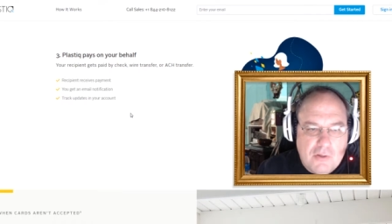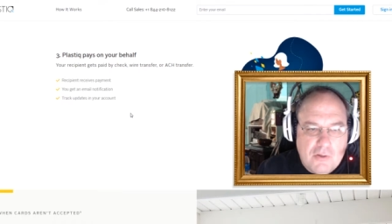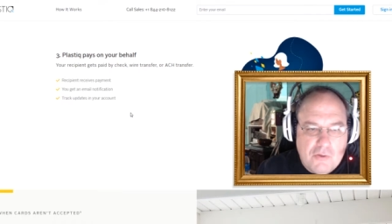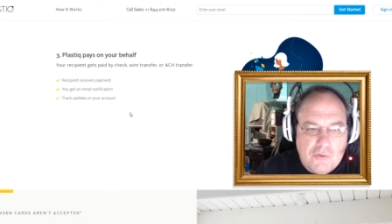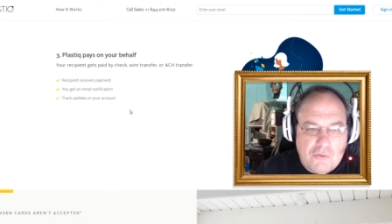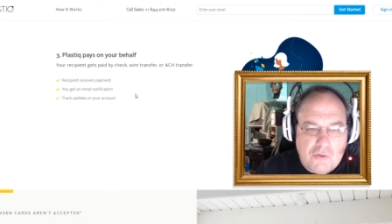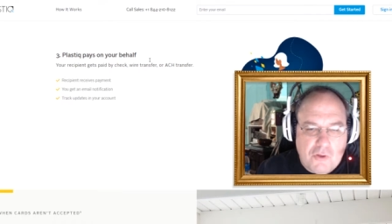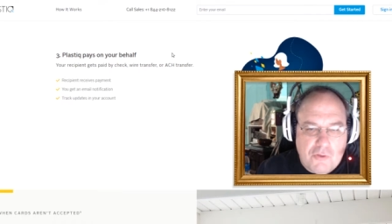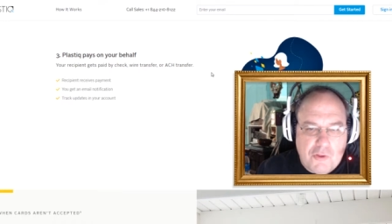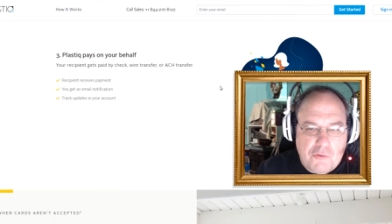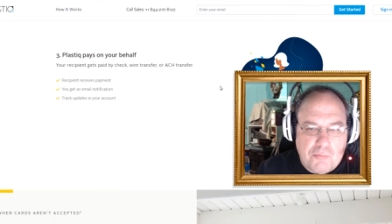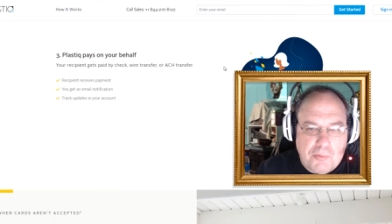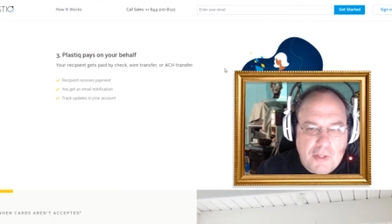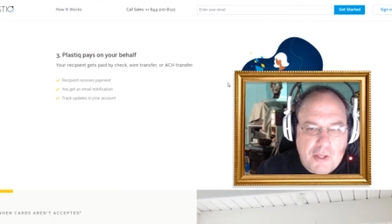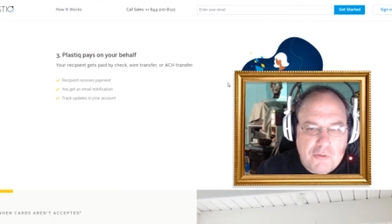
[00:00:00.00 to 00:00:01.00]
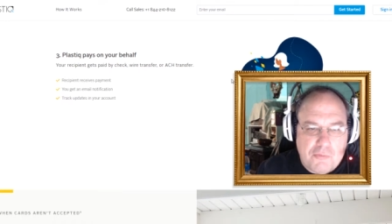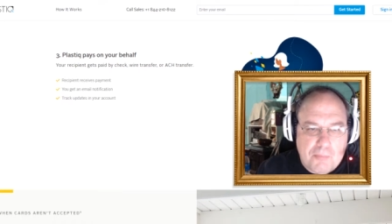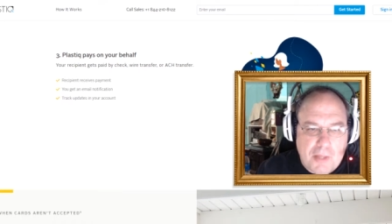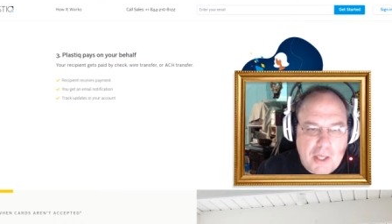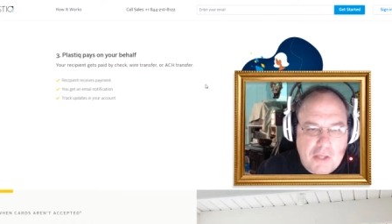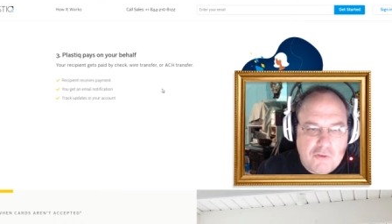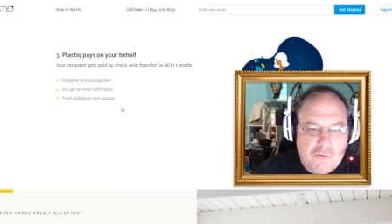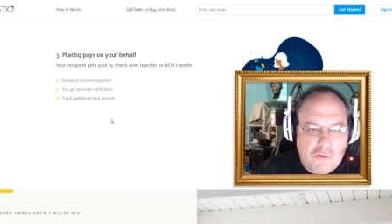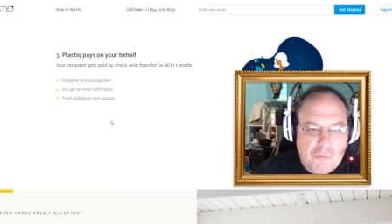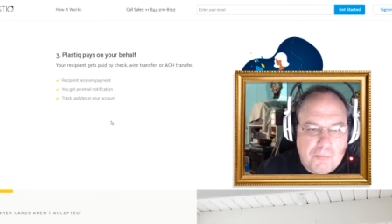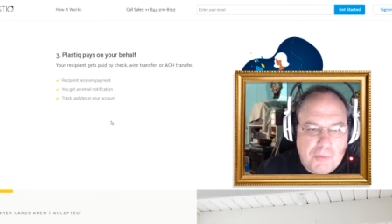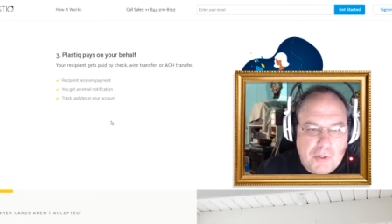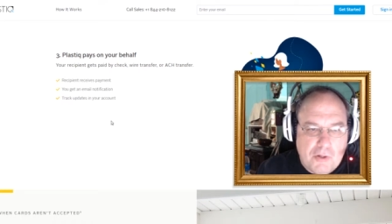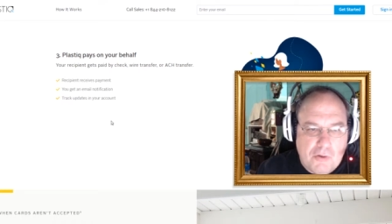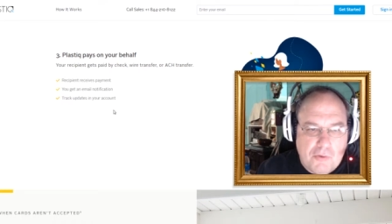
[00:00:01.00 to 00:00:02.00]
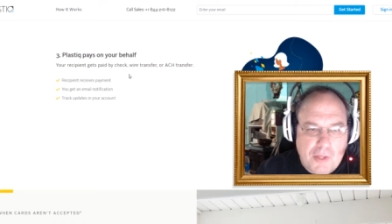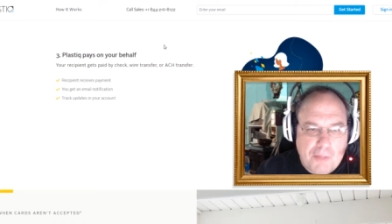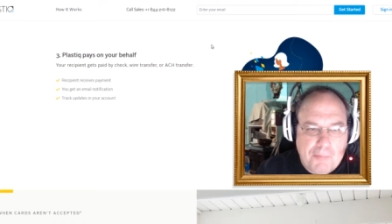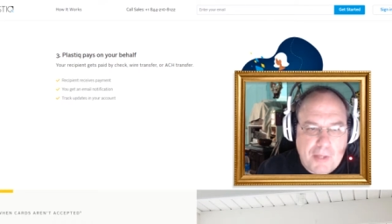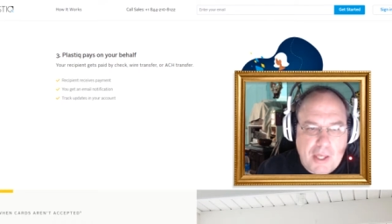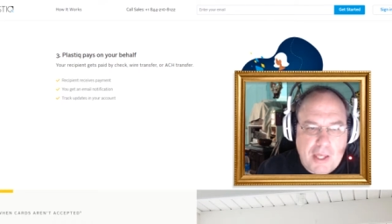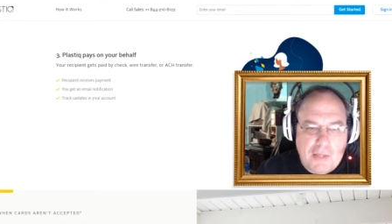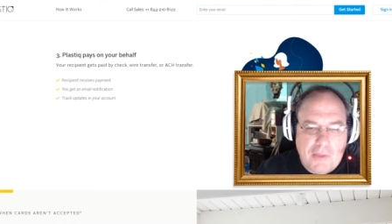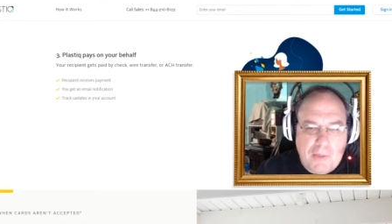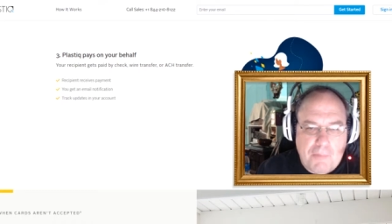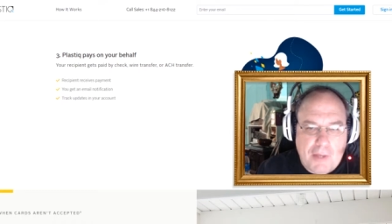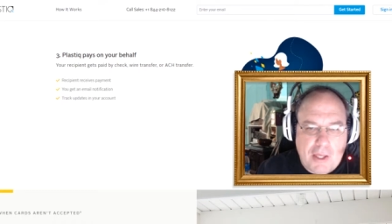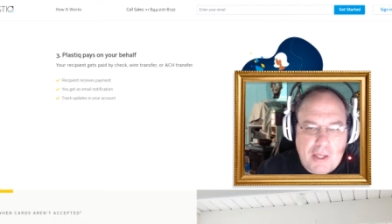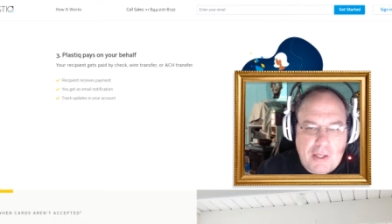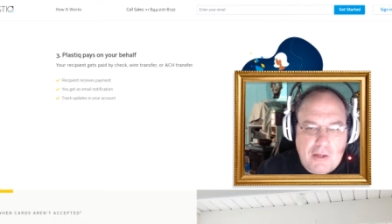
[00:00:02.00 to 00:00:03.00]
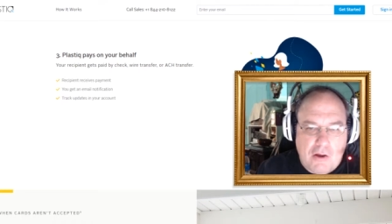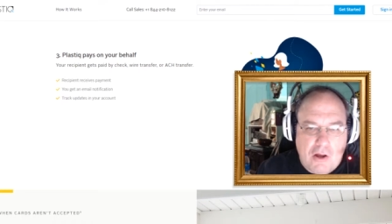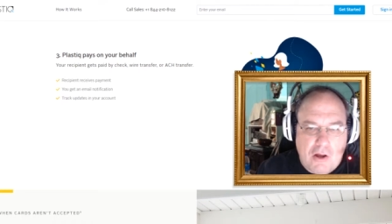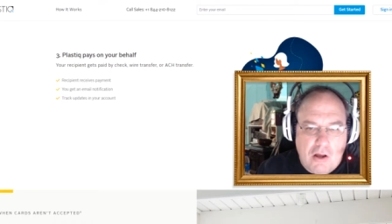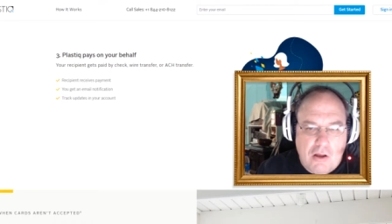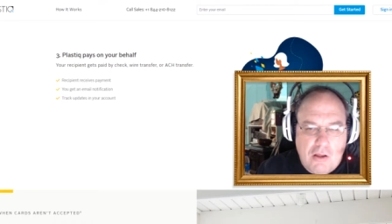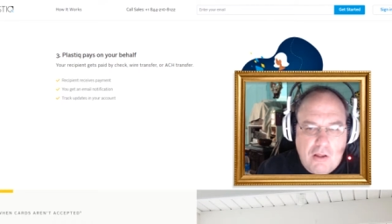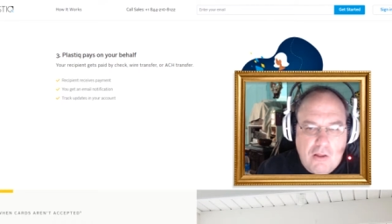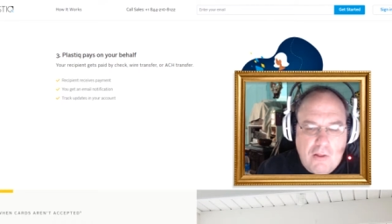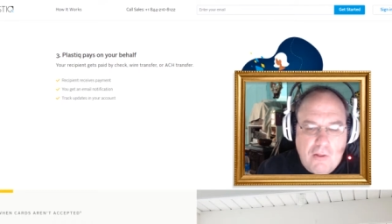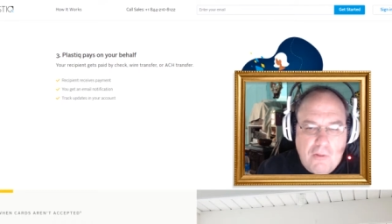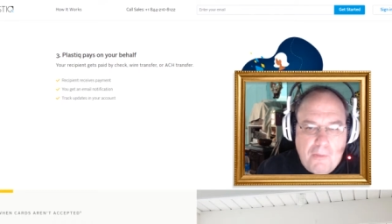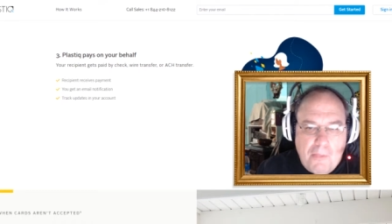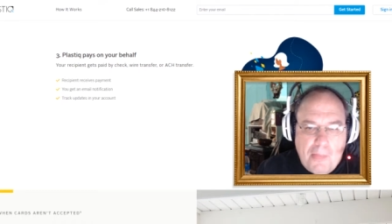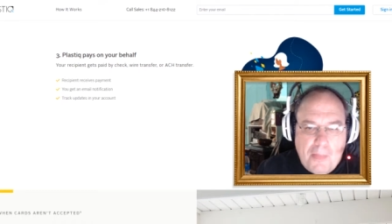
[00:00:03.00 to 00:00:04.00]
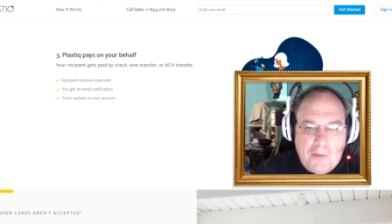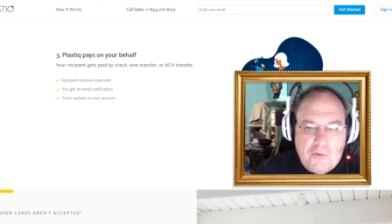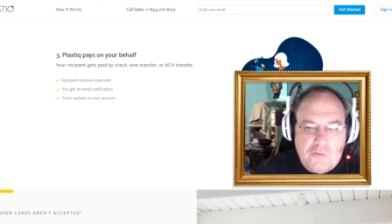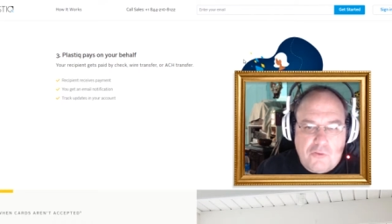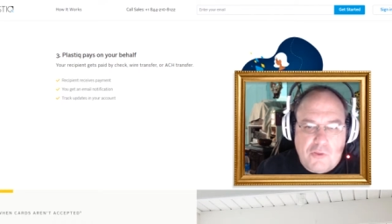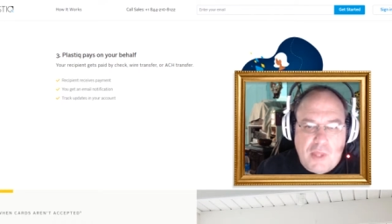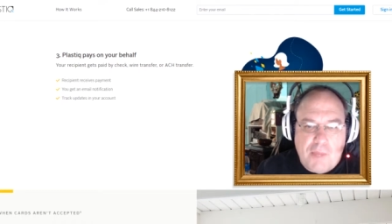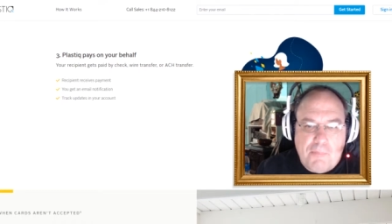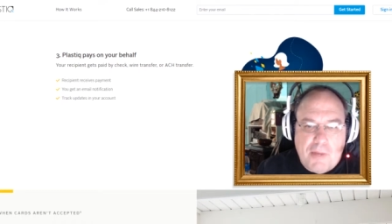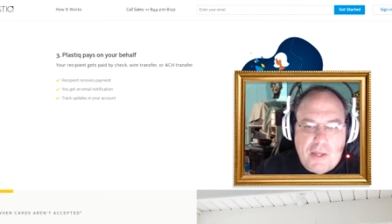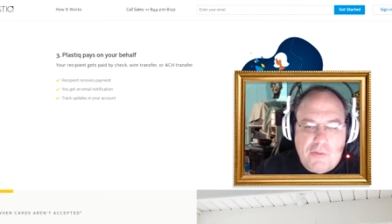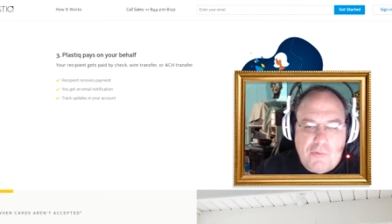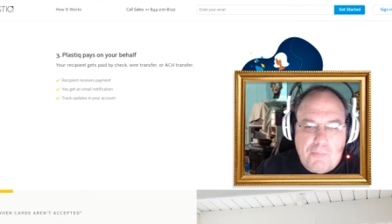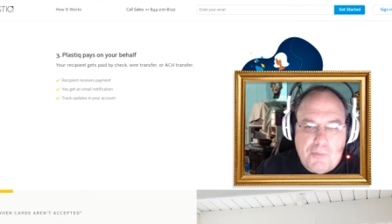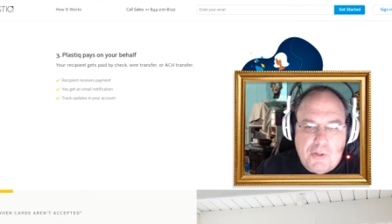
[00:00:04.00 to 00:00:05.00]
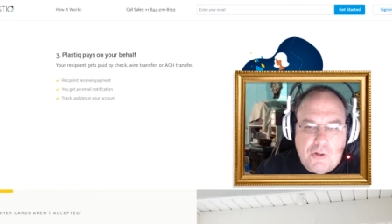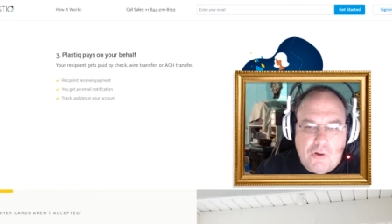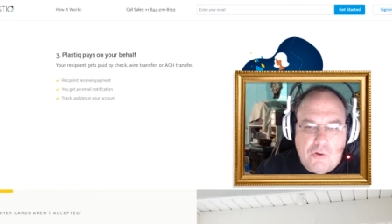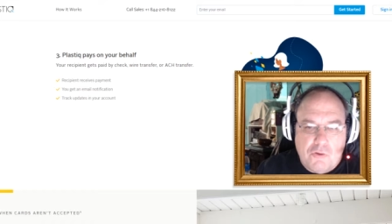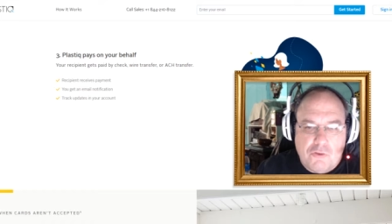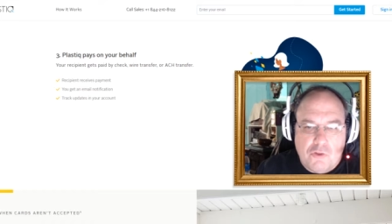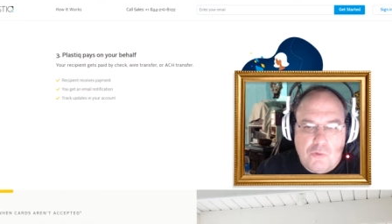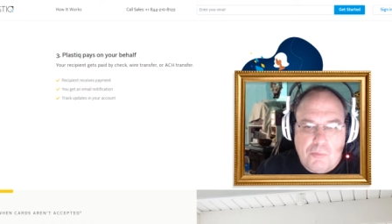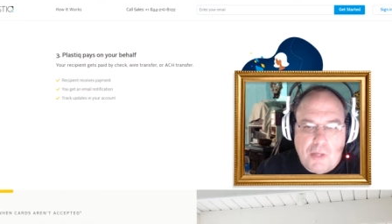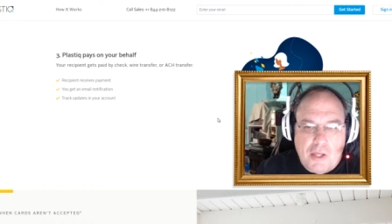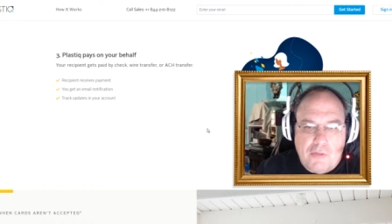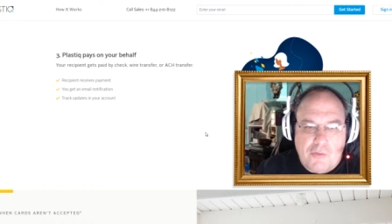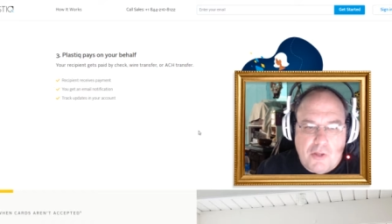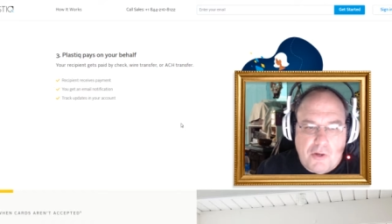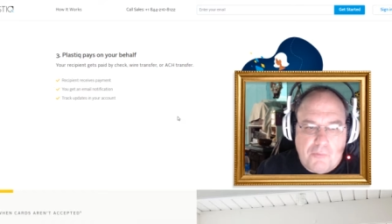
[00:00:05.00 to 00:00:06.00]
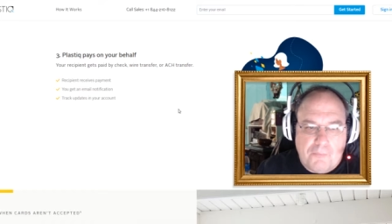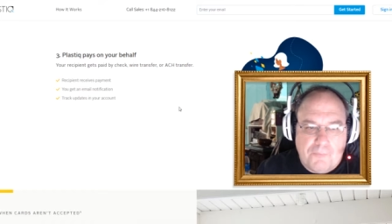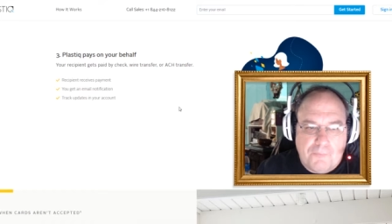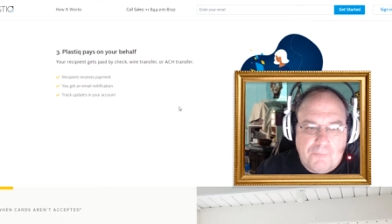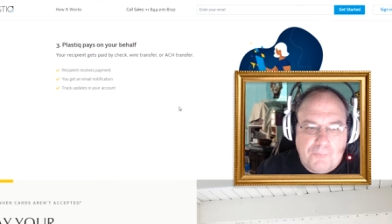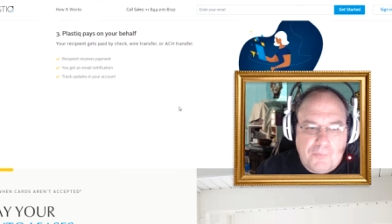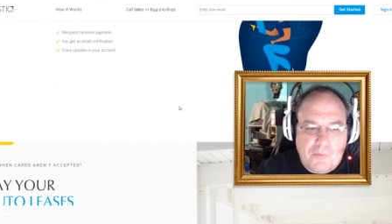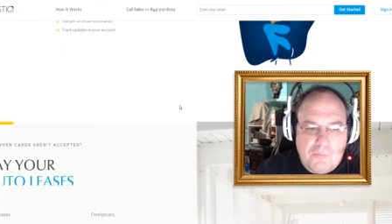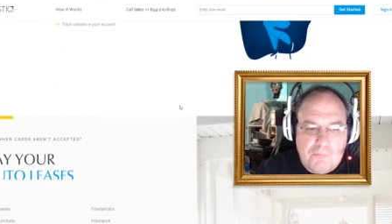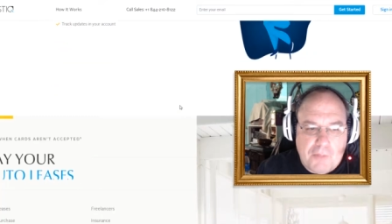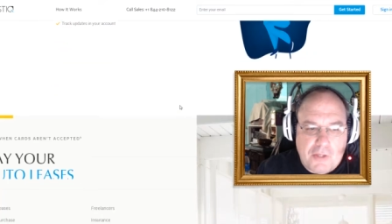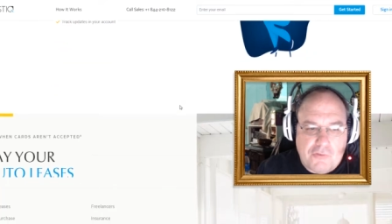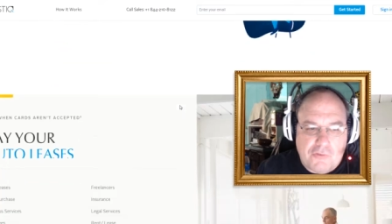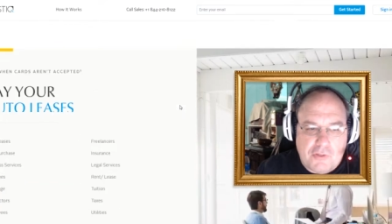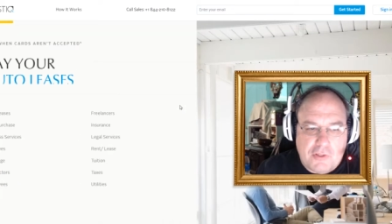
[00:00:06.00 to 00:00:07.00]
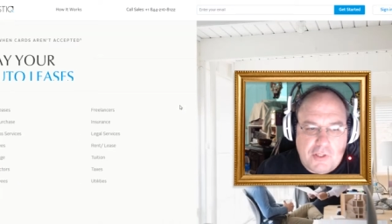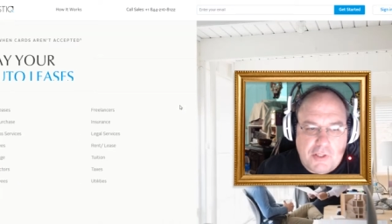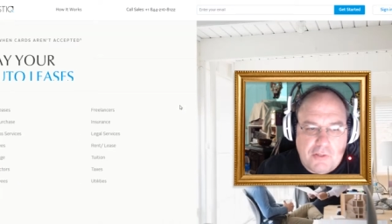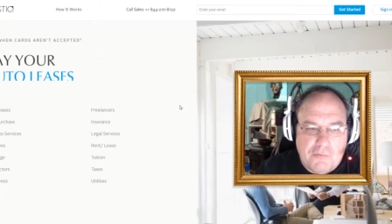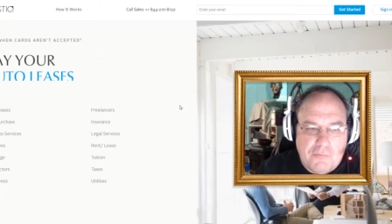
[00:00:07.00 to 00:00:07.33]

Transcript: So this place pays your bill. They pay. They pay. Uh, so they pay the bill, you pay them, basically.